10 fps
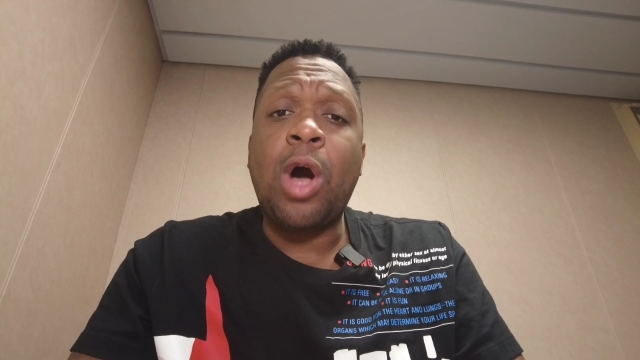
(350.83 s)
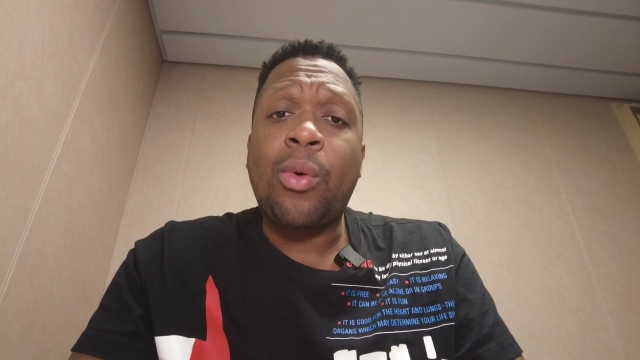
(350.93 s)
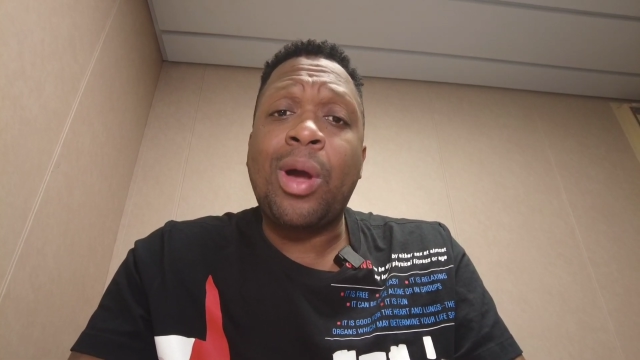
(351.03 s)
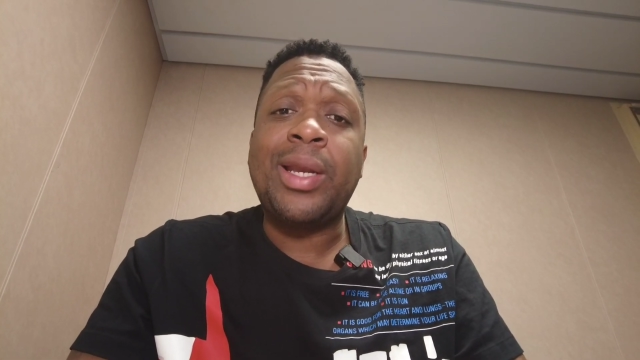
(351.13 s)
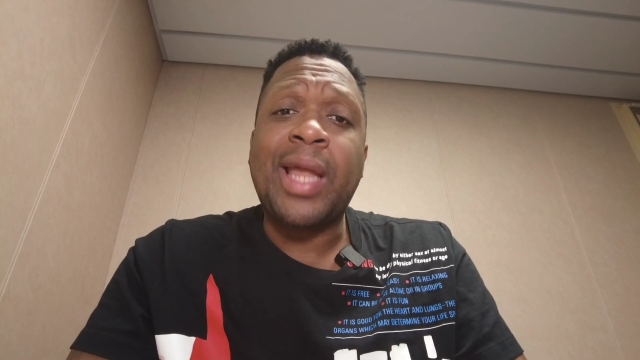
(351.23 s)

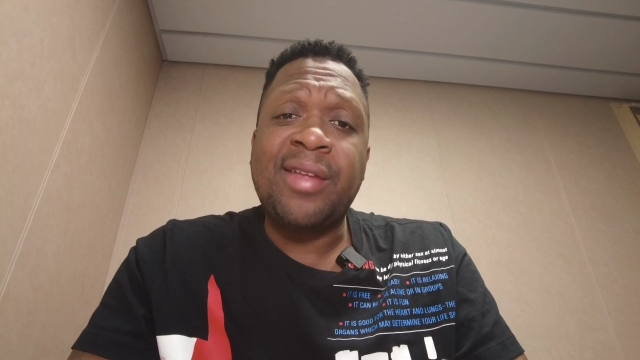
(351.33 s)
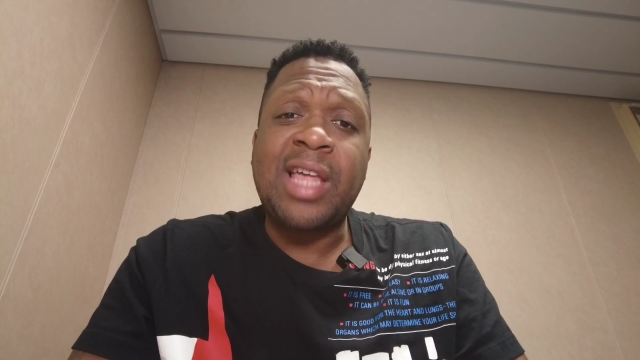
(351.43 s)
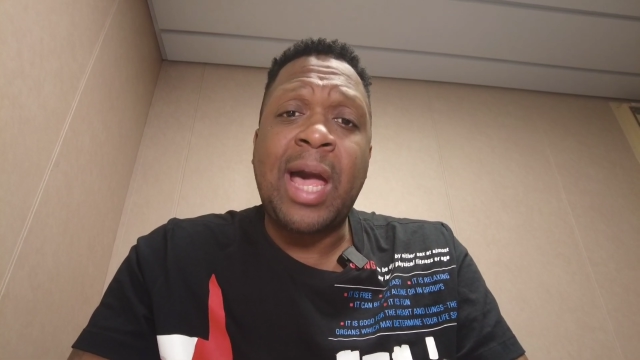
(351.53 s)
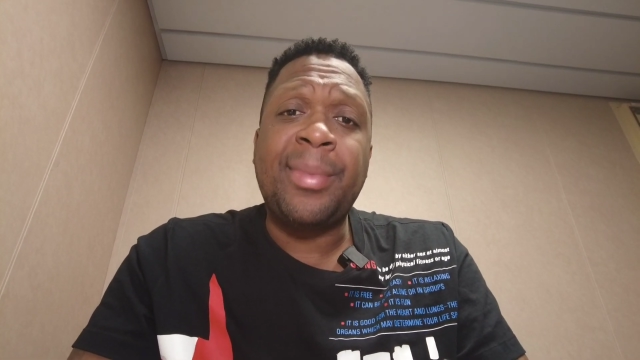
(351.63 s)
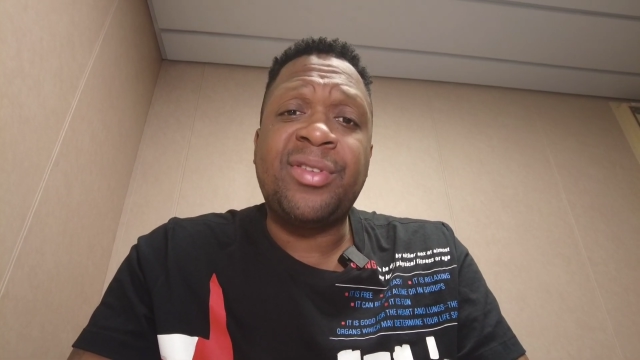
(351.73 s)
walk around
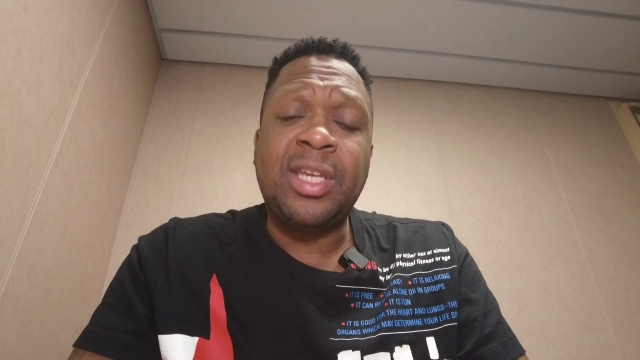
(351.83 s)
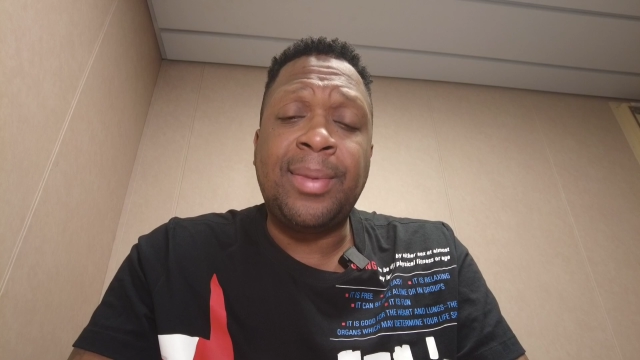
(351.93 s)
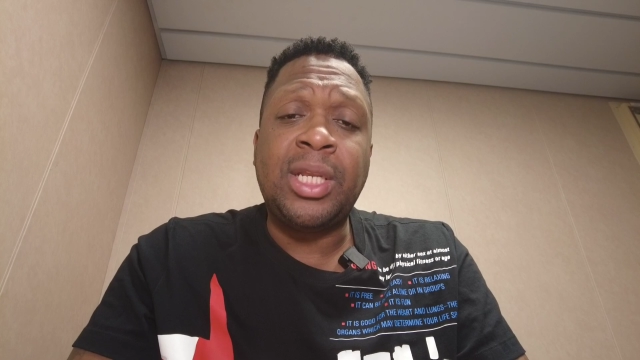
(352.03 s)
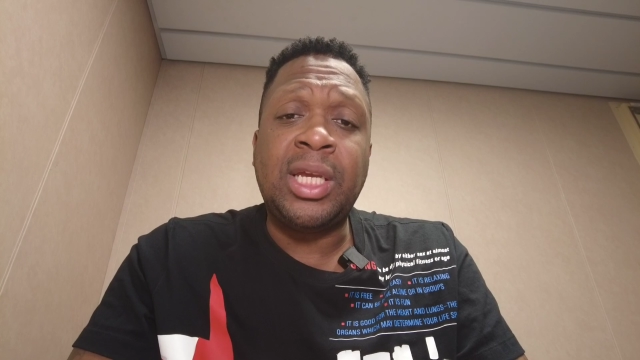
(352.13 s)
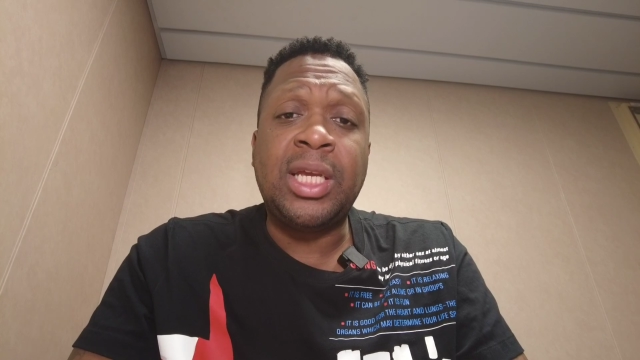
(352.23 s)
nighttime in
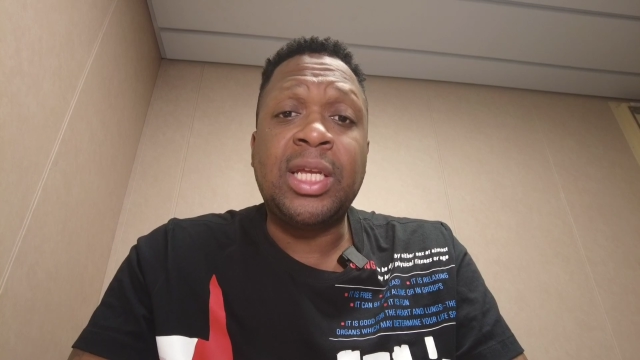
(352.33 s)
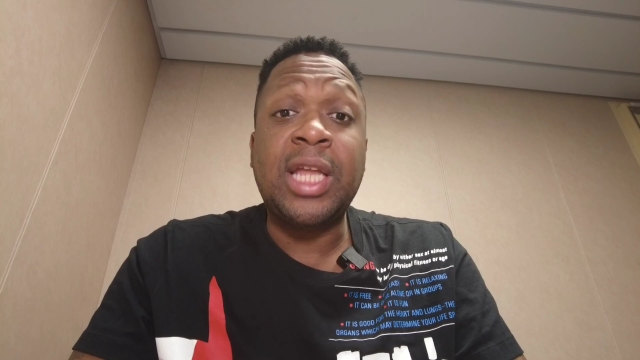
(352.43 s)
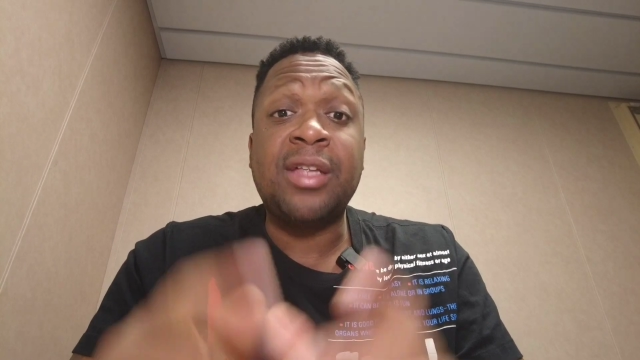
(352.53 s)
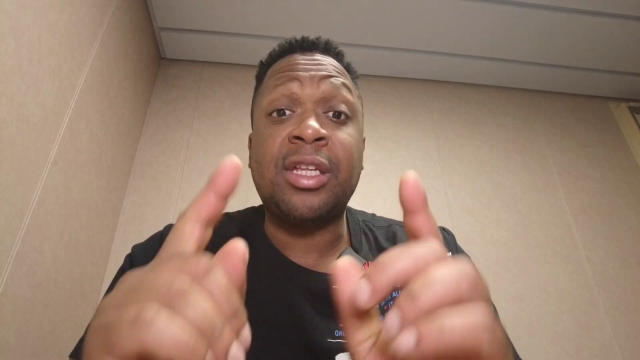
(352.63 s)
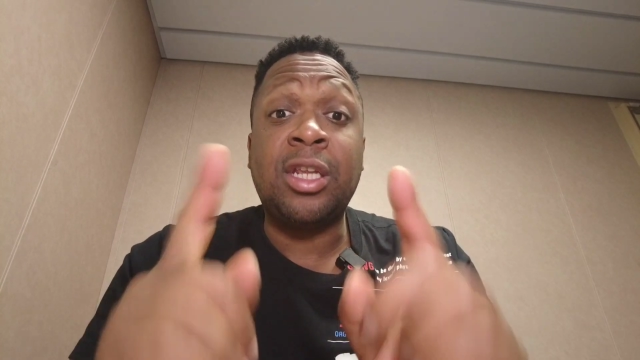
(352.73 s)
CBD.
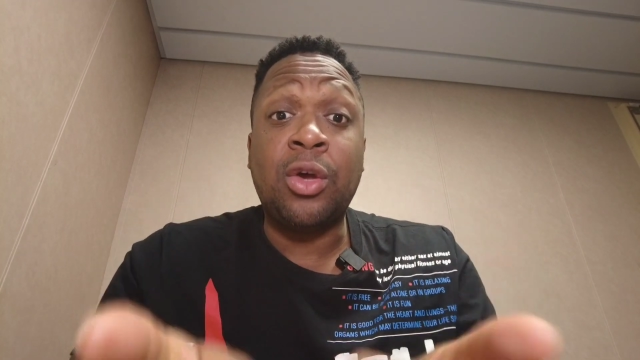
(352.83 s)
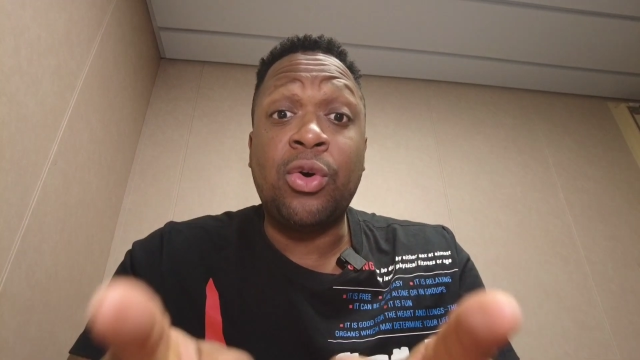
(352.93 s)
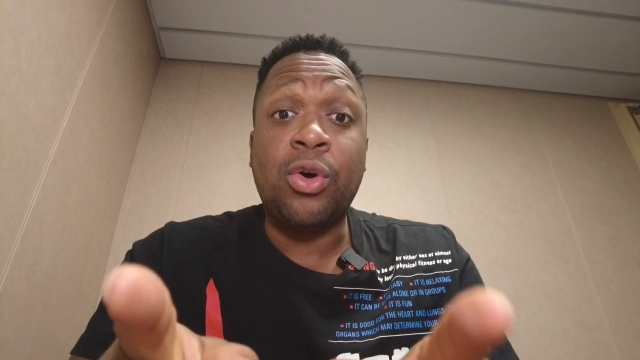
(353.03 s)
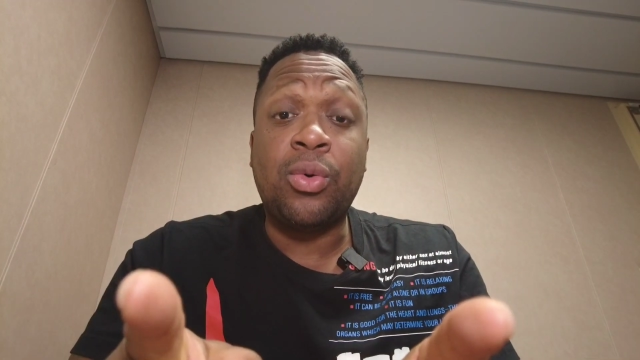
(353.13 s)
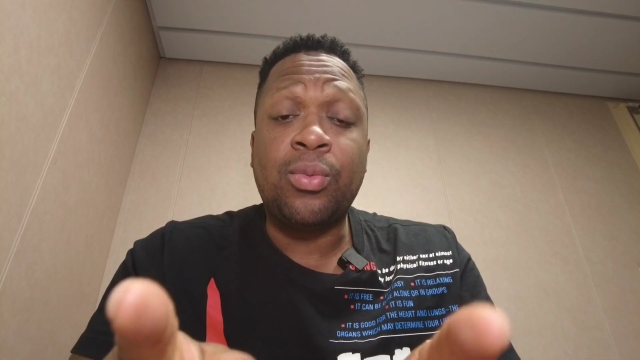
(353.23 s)
That's a
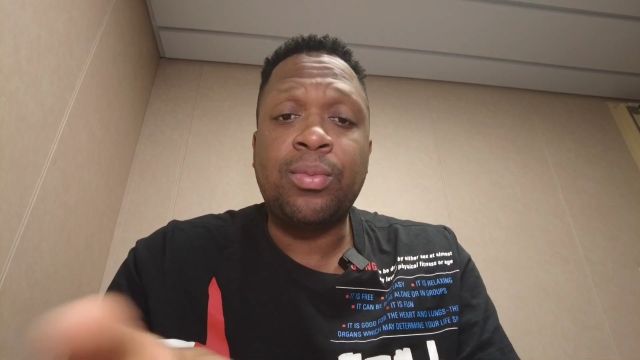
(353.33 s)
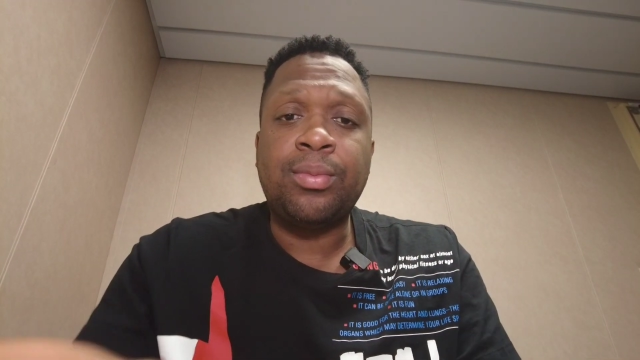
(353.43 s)
no-go.